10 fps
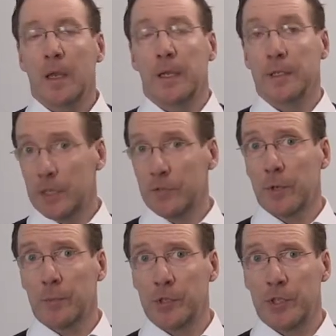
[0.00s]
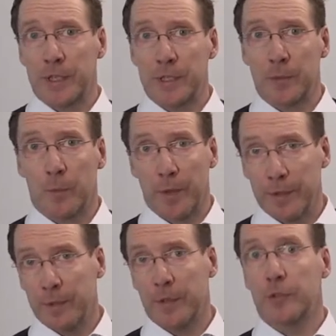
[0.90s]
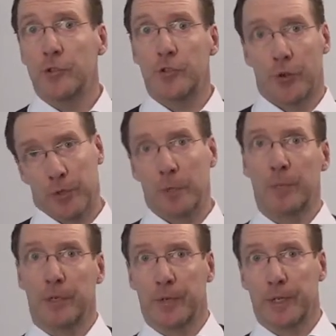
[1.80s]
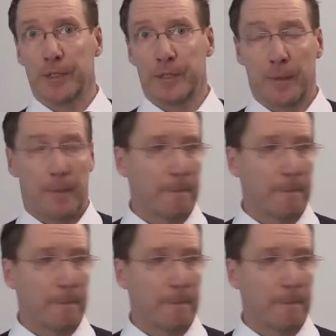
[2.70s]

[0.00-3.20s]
industrial machines with journal bearings.